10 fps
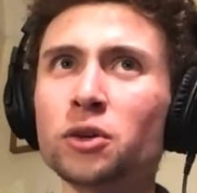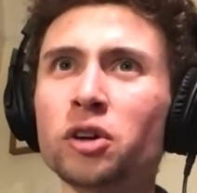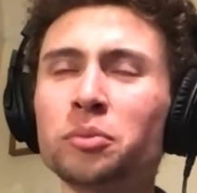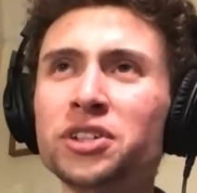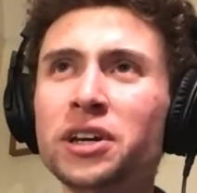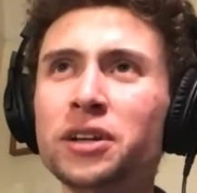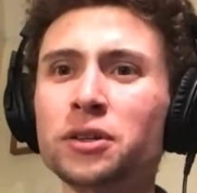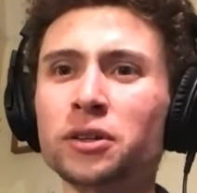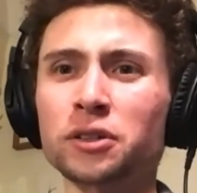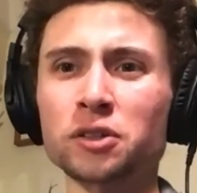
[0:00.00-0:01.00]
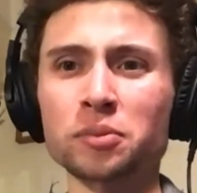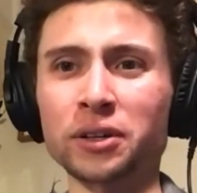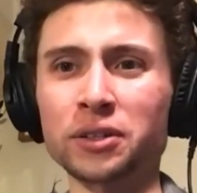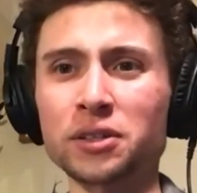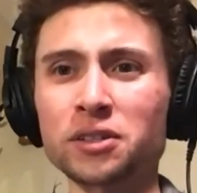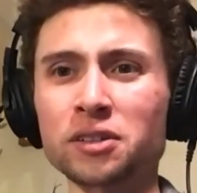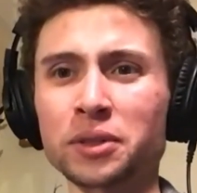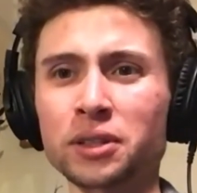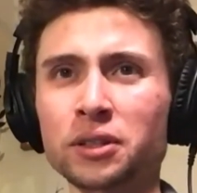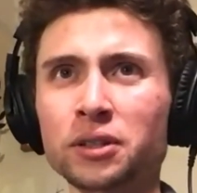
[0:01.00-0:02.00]
you don't want to pretend you're experienced in
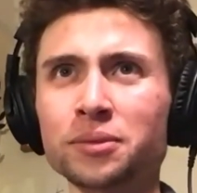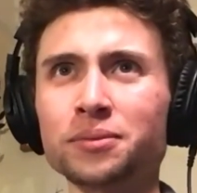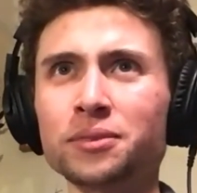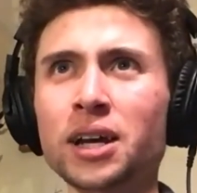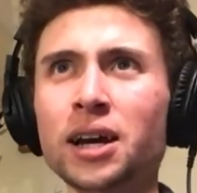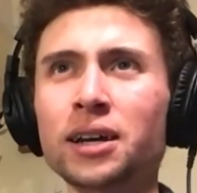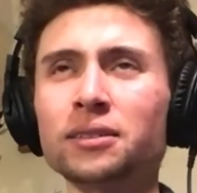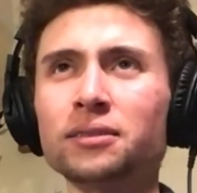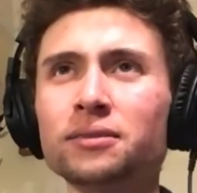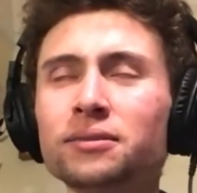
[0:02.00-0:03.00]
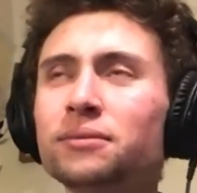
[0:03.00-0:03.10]
something that you're not.